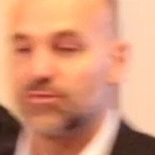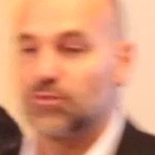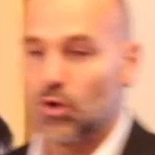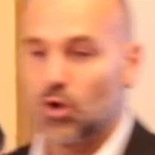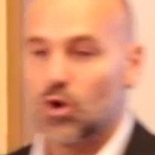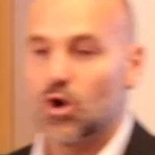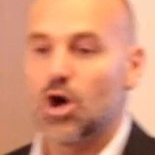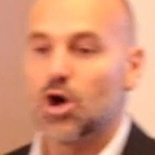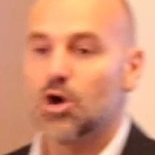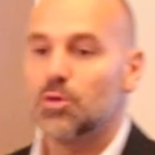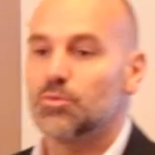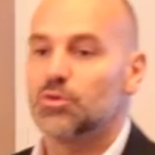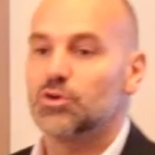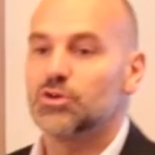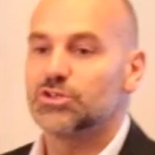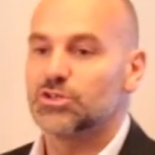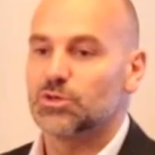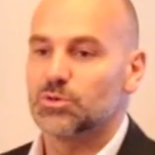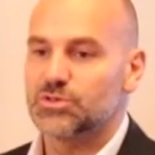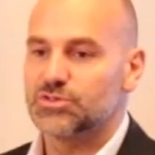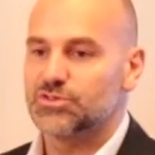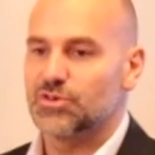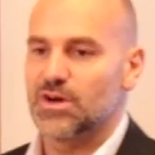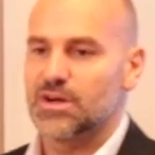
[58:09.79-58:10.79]
if your home
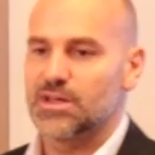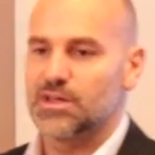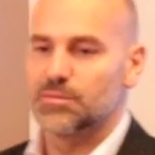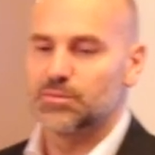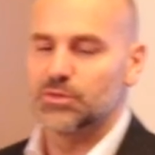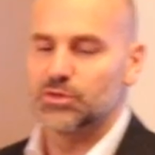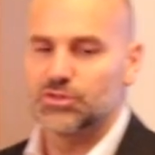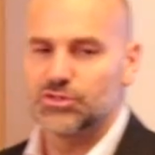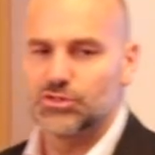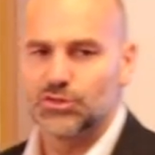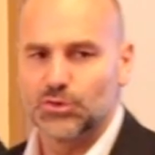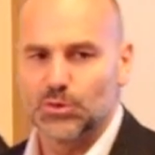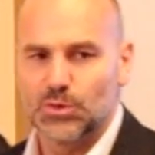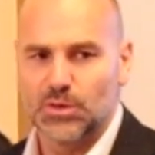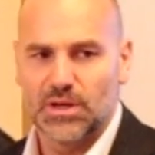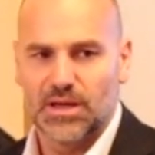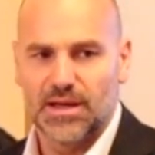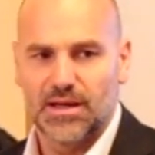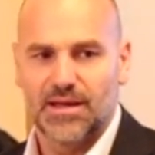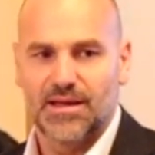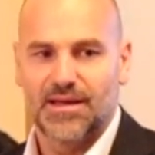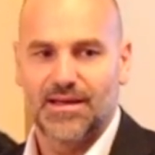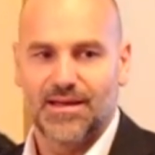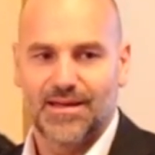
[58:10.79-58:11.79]
router was running
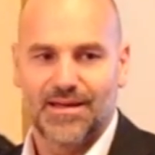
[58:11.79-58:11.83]
Ubuntu